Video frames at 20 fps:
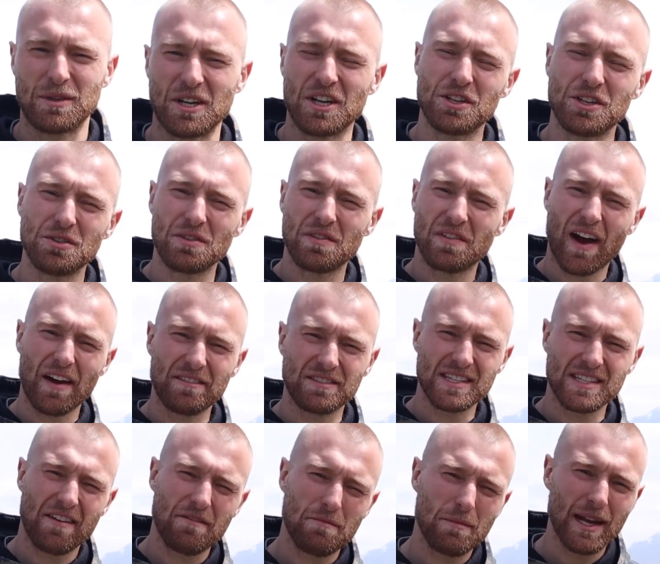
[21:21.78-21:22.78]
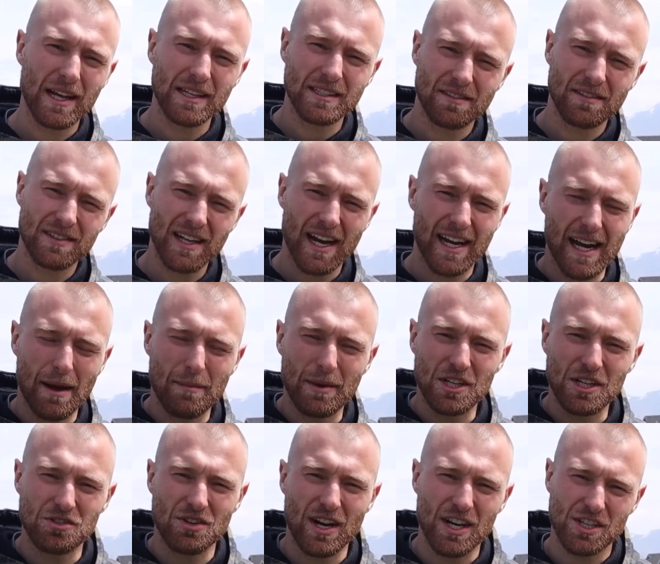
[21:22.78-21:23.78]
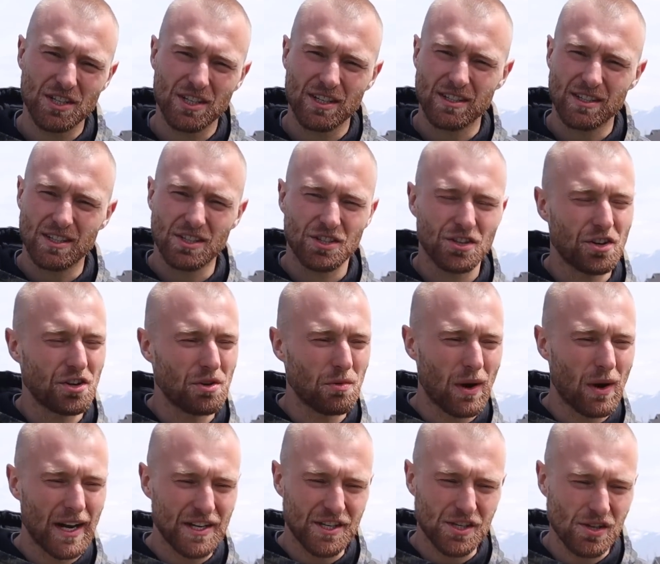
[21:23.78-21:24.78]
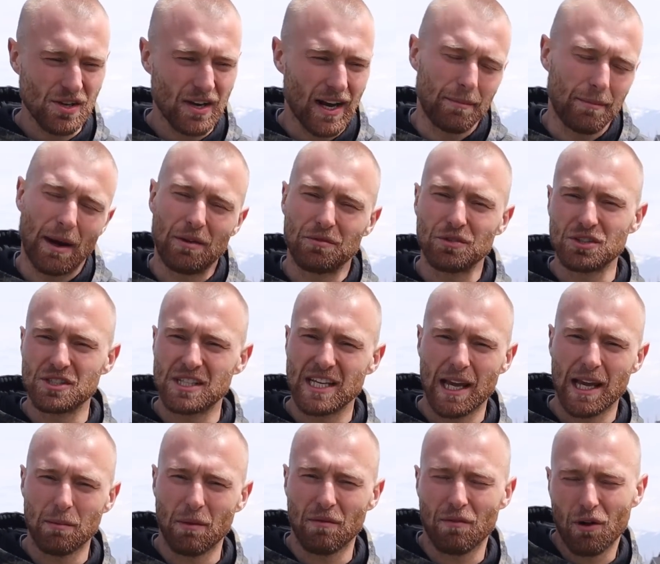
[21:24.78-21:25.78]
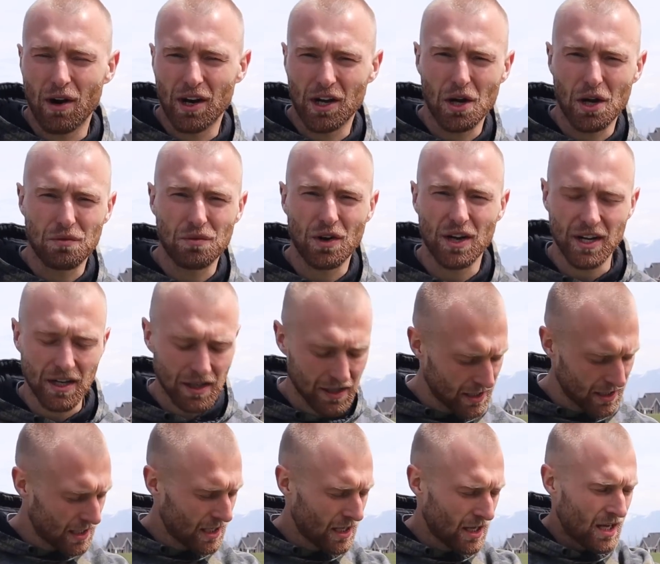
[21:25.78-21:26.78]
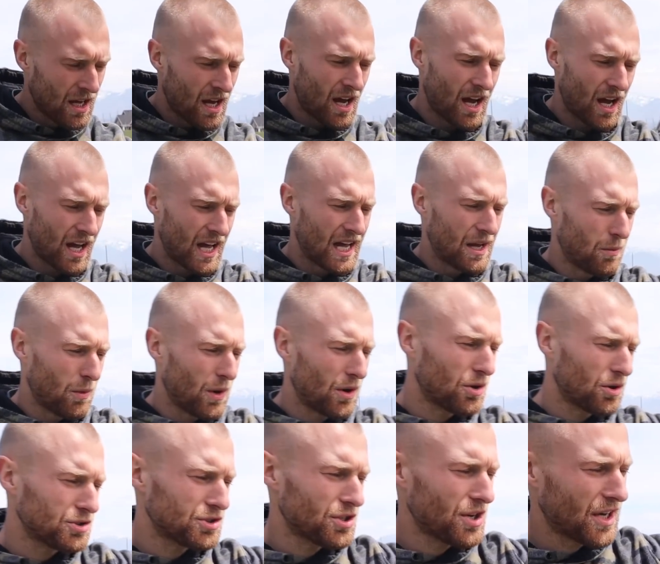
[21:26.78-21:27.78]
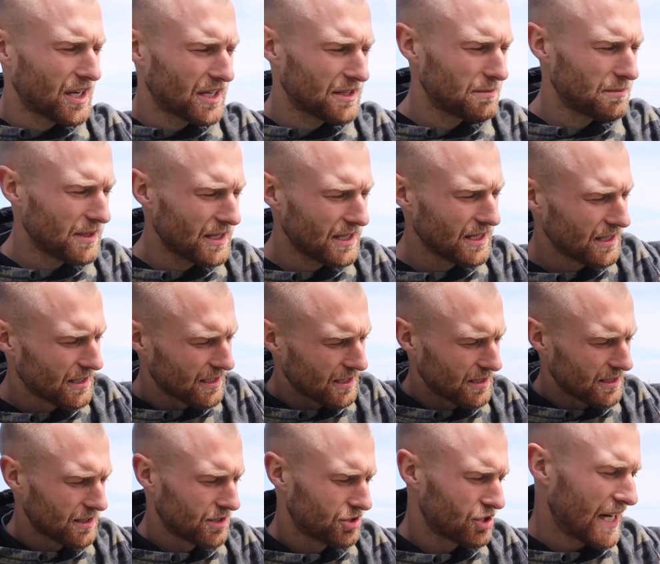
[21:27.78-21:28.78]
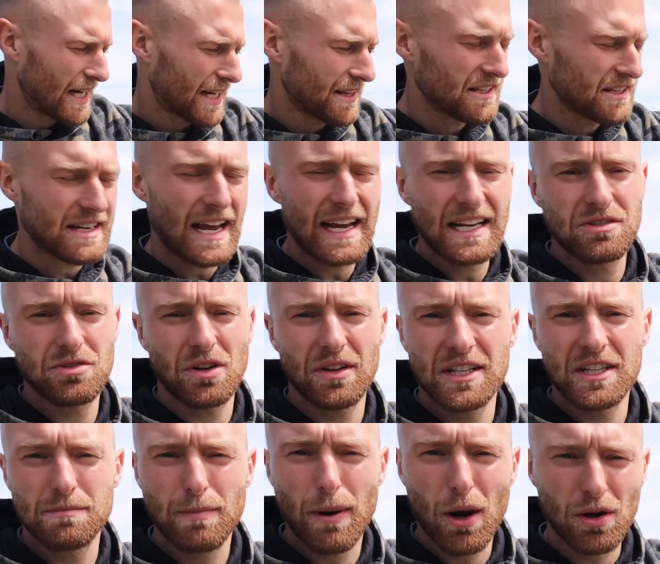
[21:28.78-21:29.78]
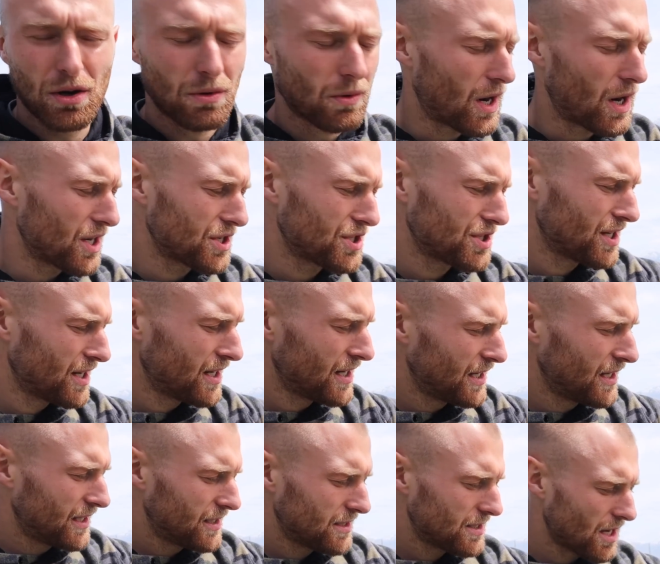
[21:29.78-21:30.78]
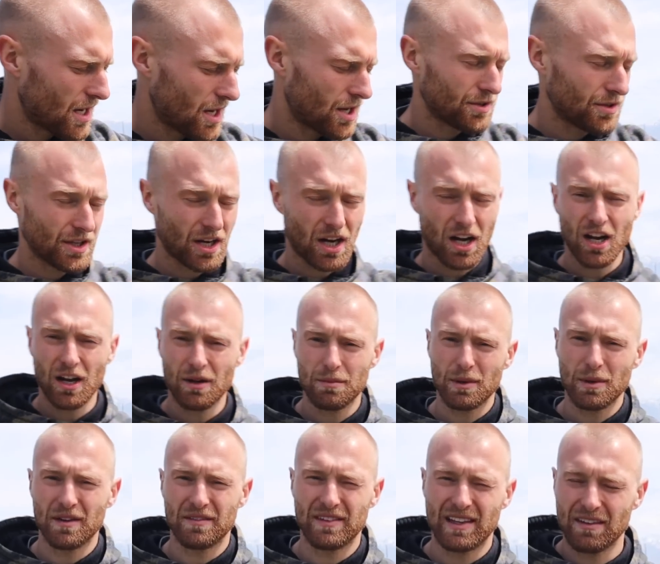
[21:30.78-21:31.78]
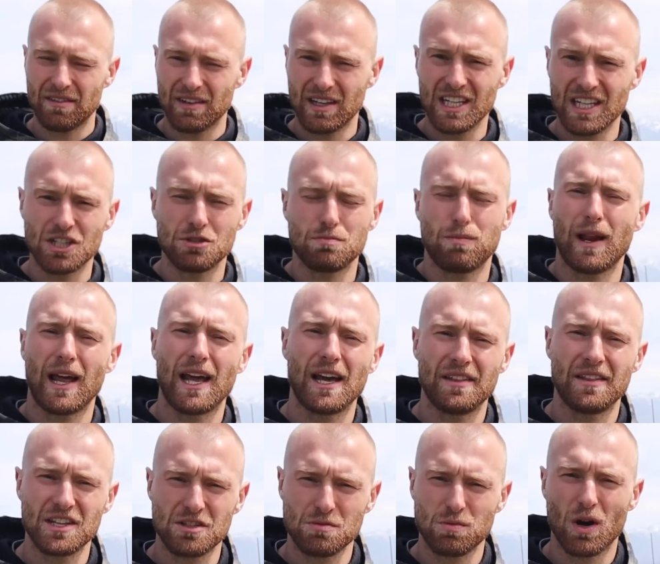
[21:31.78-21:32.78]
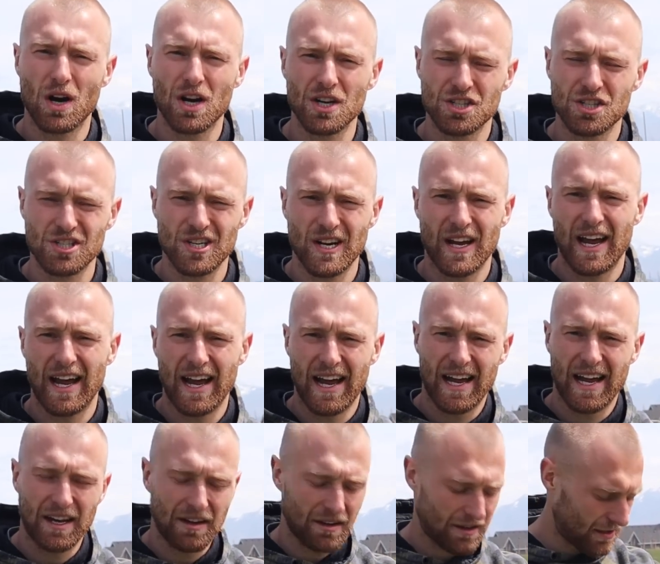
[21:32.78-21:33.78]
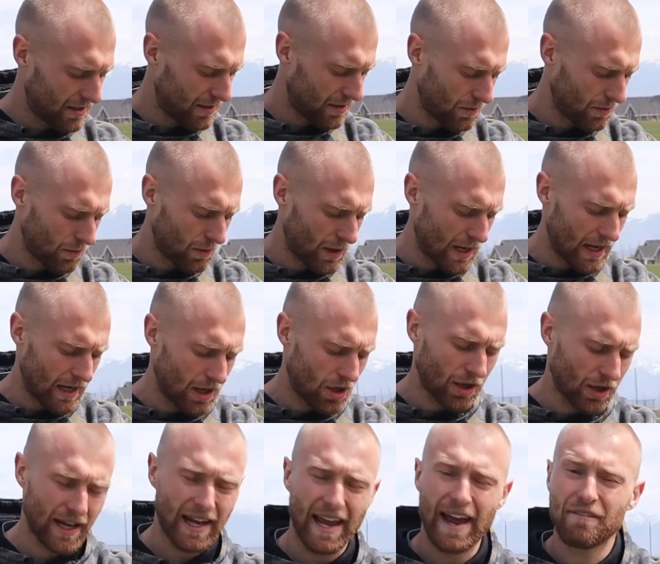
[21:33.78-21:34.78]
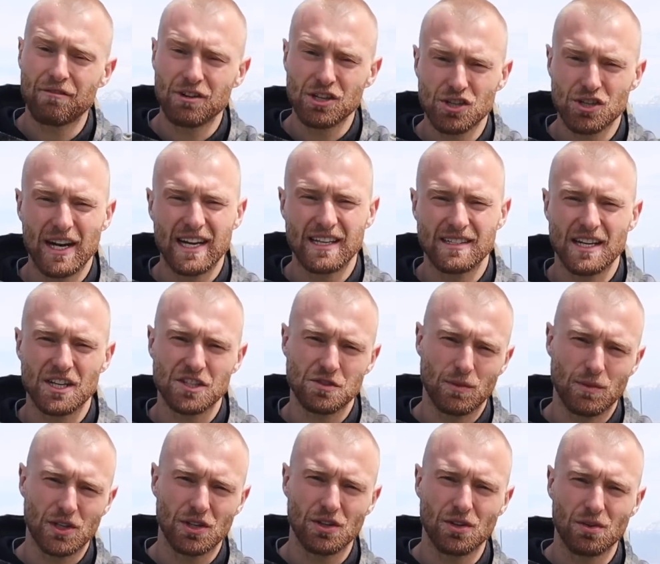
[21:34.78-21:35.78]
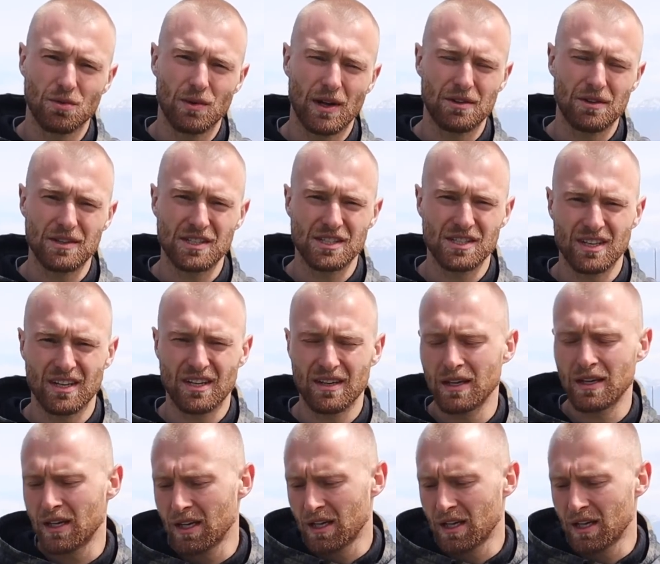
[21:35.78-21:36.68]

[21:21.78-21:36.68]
gonna do 5 to 7 minutes of dynamic stretches, show you what I do, like my routine before I go running. We're also gonna be tracking the data on this Polar watch. So the club have given each player this watch, and we're logging every training session we do, whether it's a